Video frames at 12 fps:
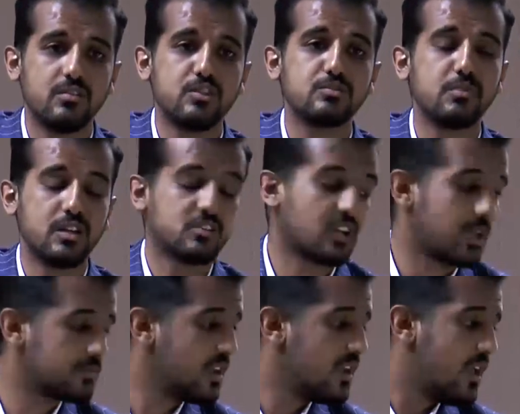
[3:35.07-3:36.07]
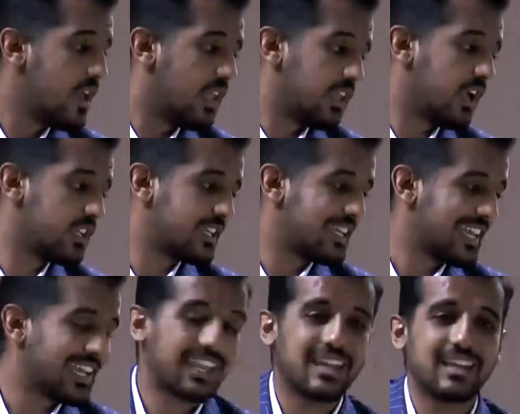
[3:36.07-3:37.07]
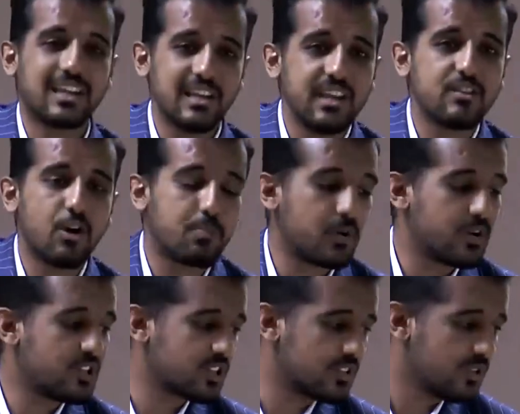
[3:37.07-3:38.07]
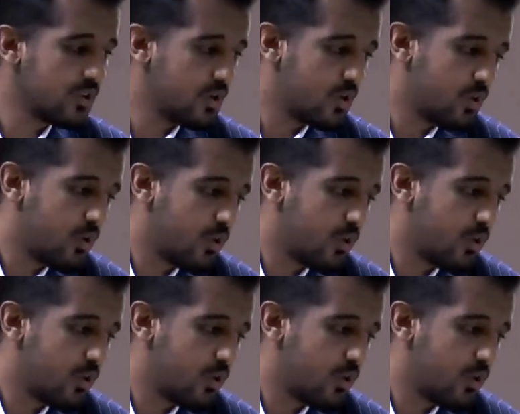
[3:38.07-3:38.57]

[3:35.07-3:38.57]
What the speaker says: There is many types, like clean operation,